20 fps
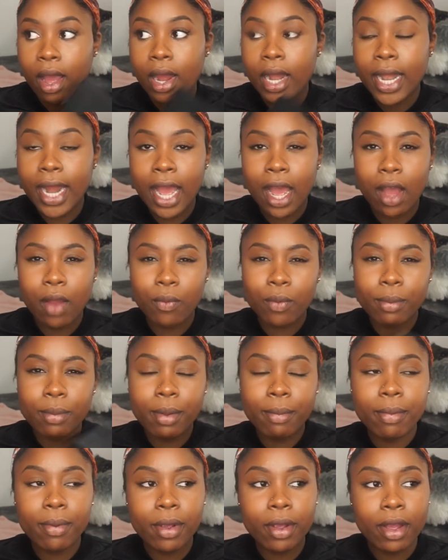Now I
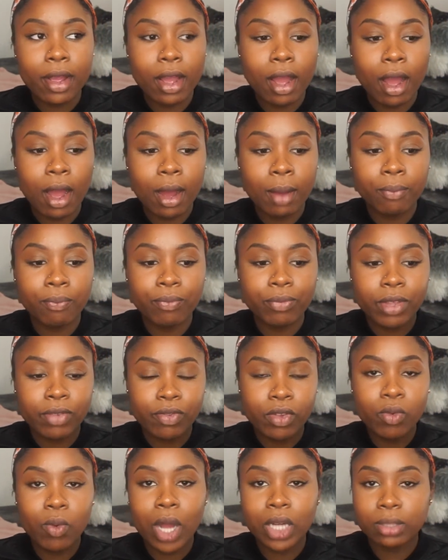remember um, if
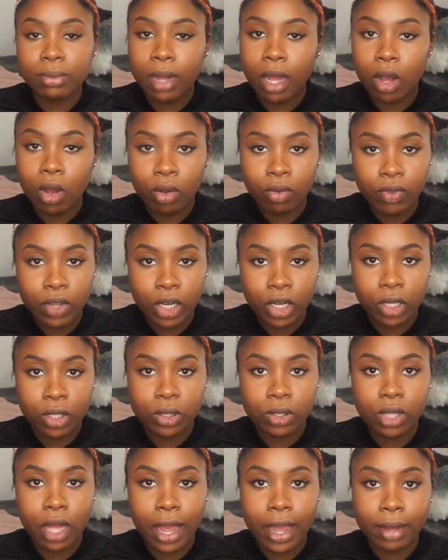you watch my old
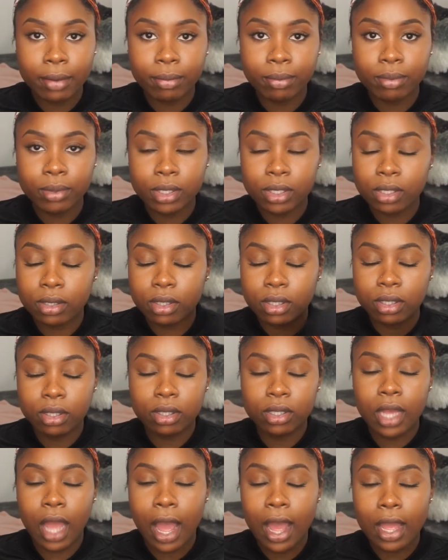videos, I was
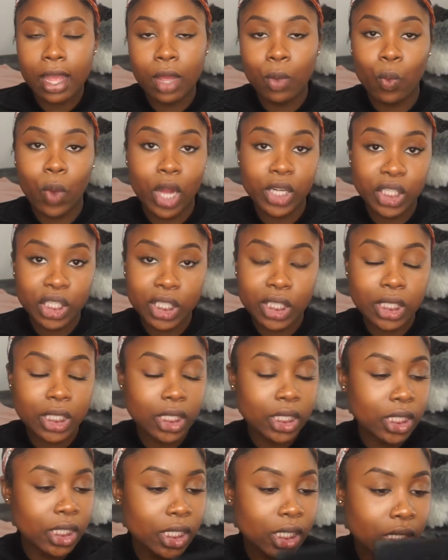in
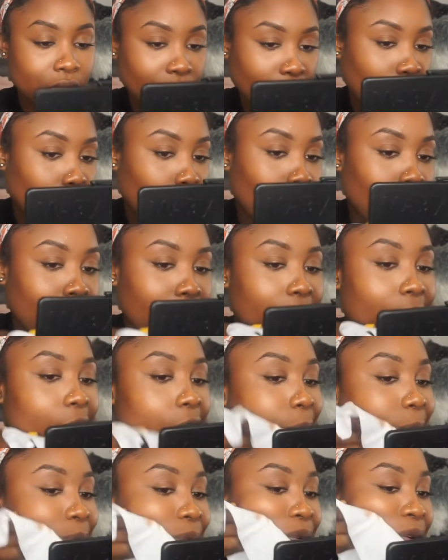Washington D.C. going to
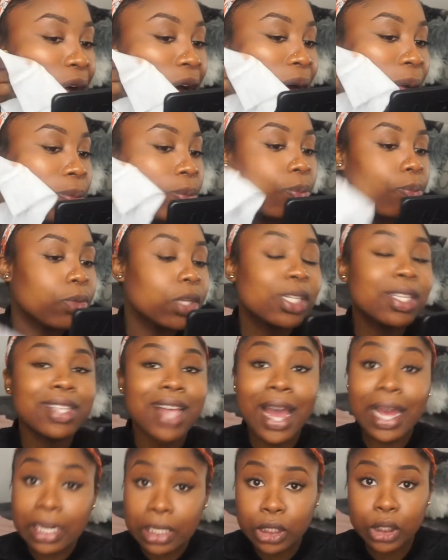Howard, um,
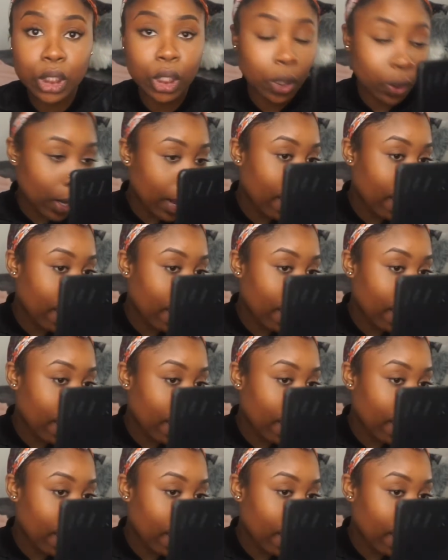deciding to go to